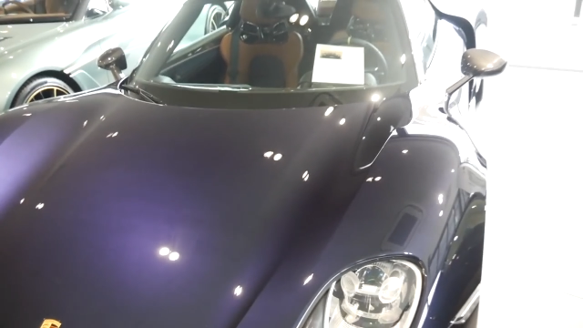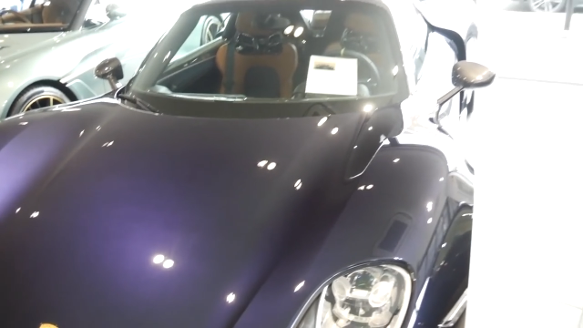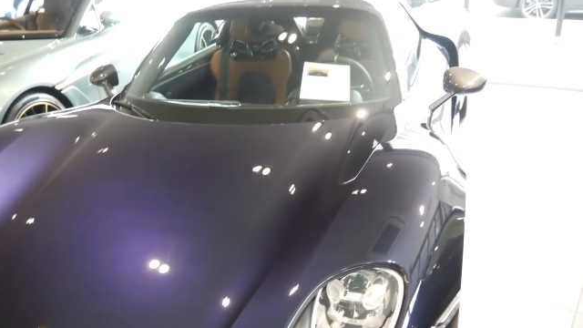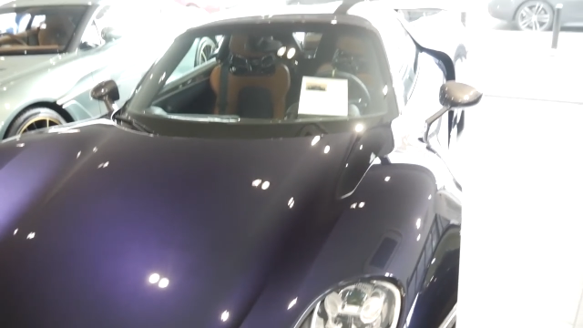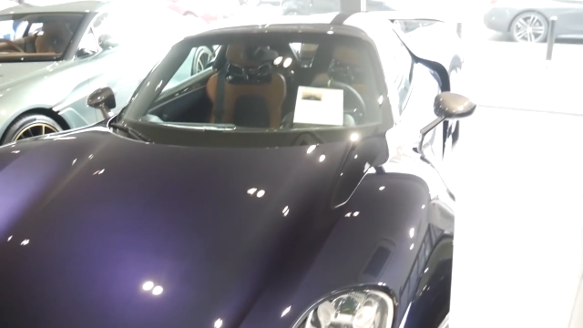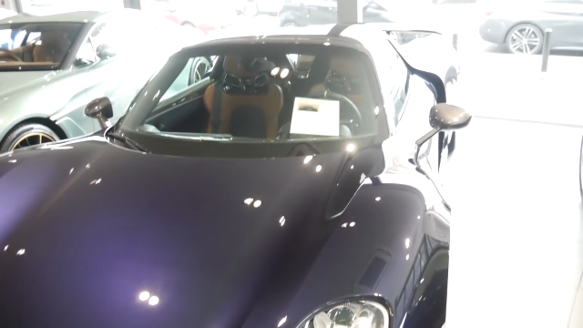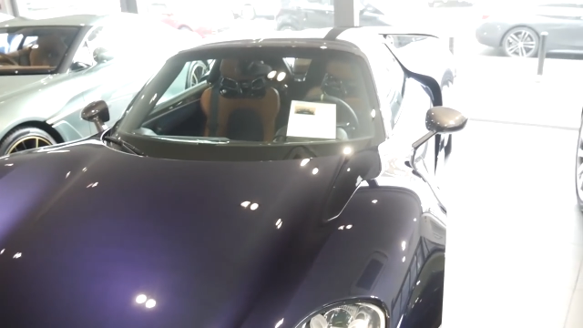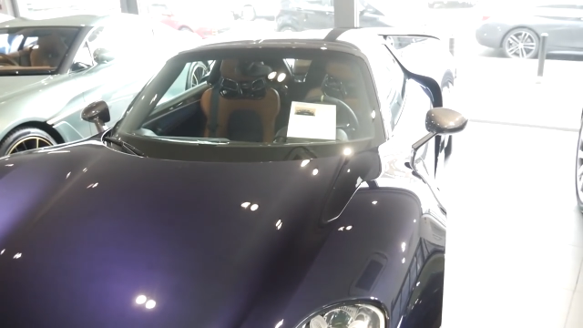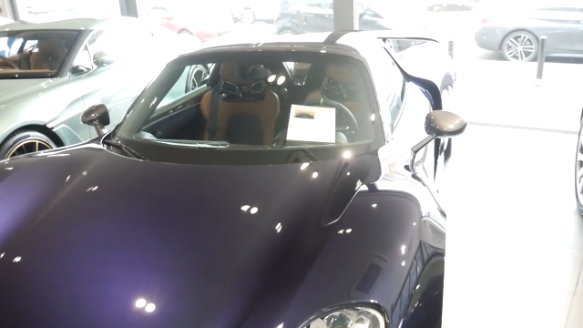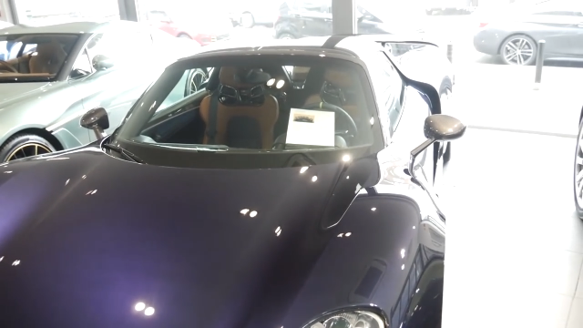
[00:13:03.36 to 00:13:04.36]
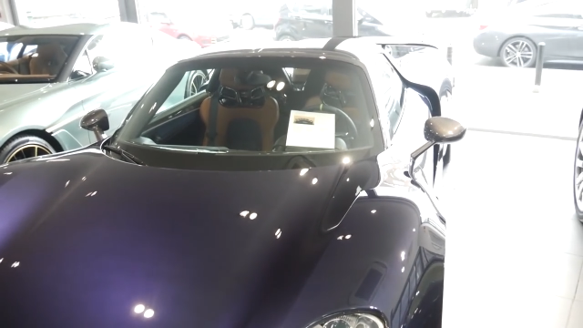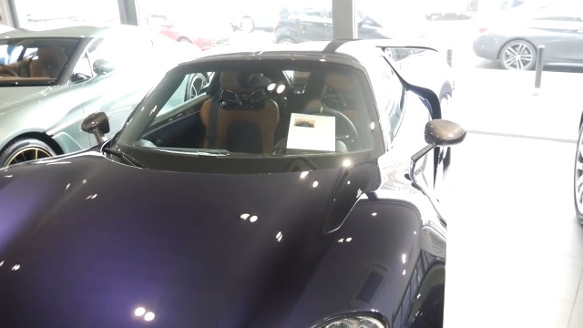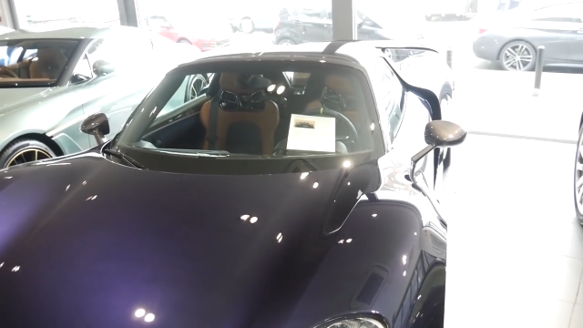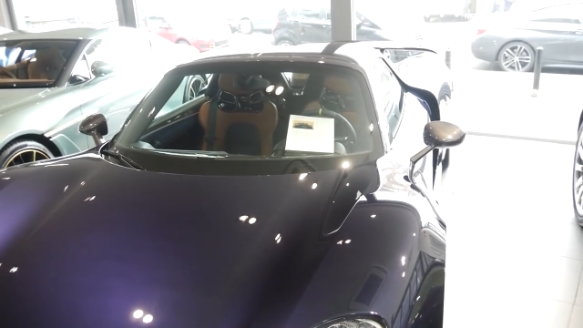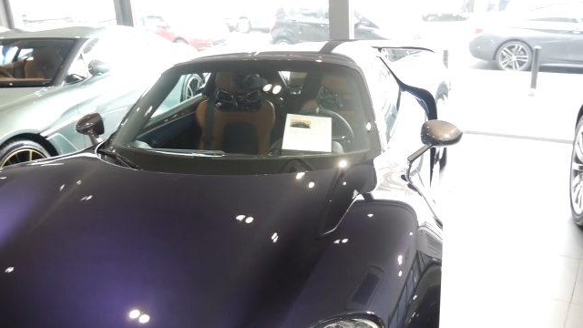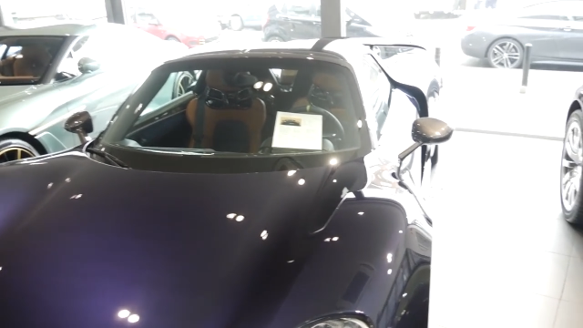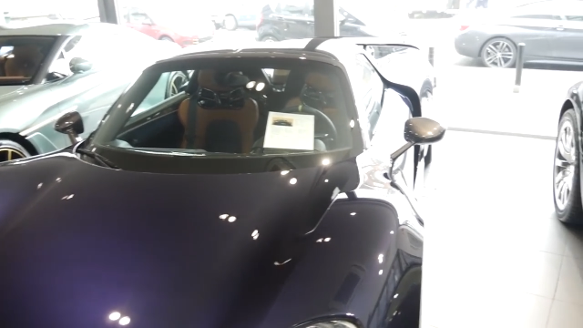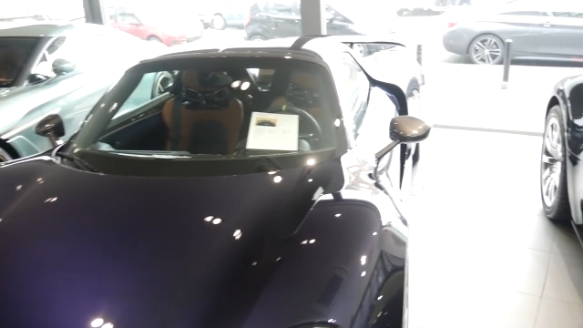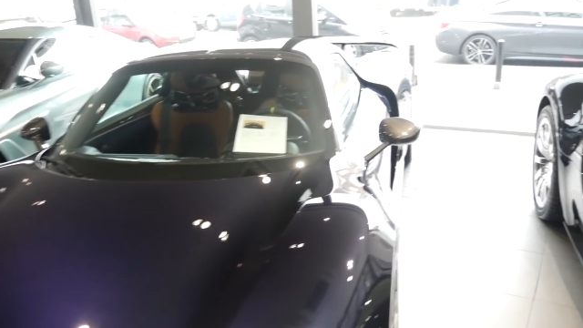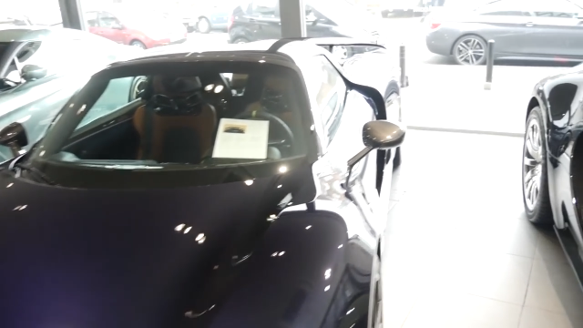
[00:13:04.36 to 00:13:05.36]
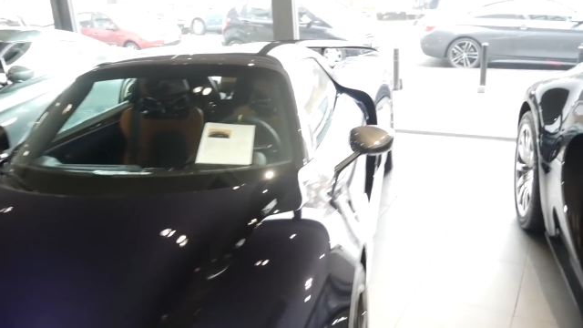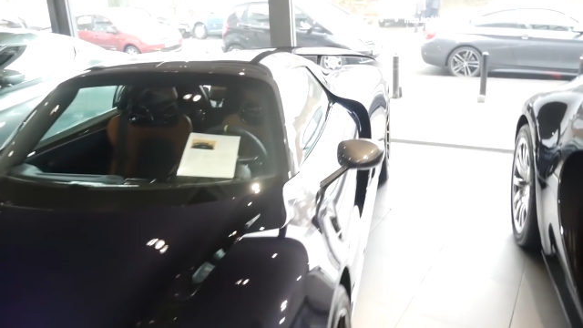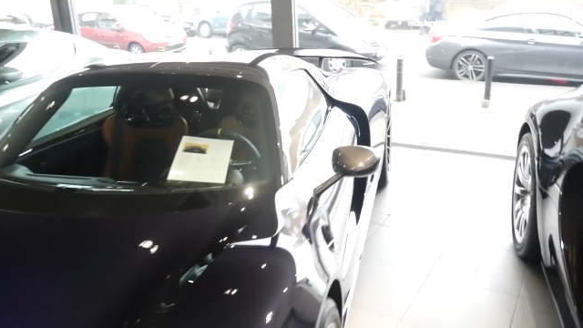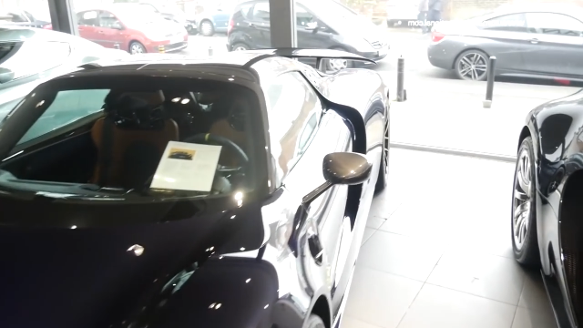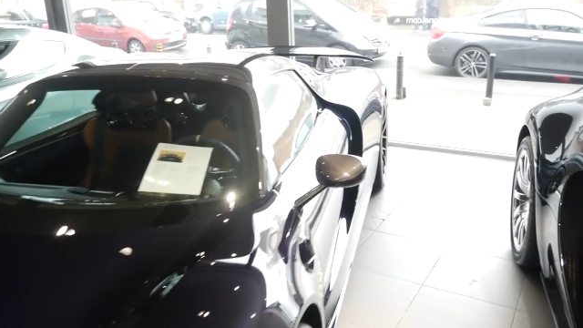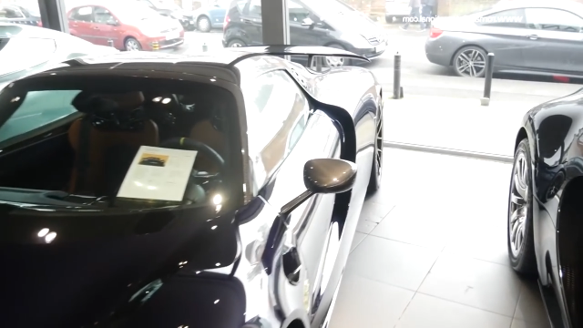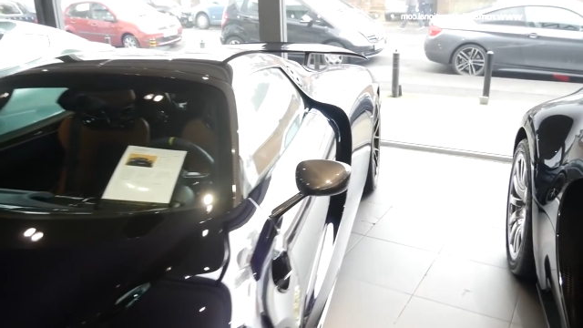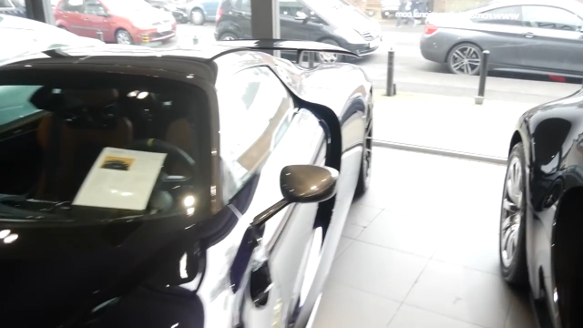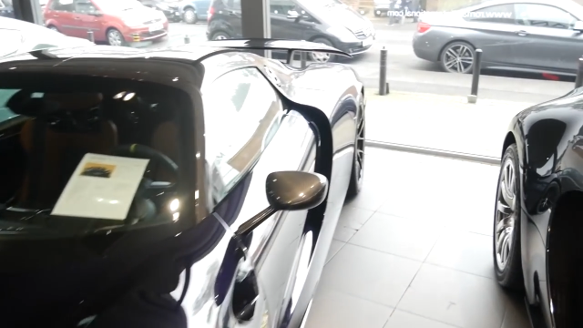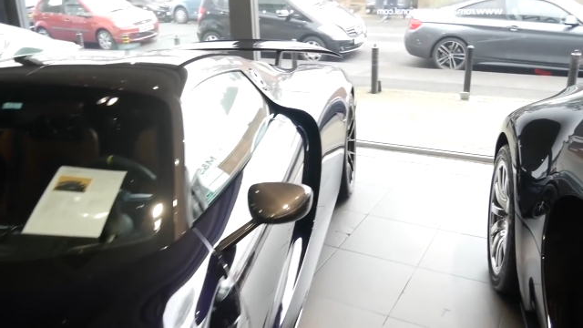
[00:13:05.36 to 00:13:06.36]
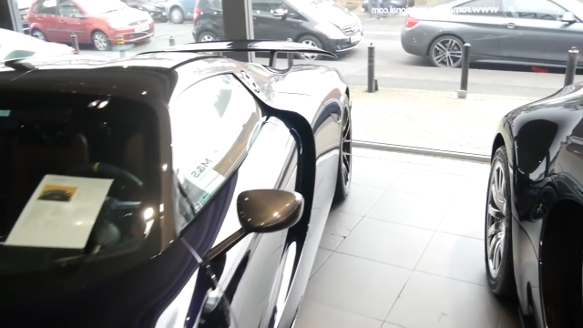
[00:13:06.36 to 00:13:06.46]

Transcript: [unreadable: no face in view]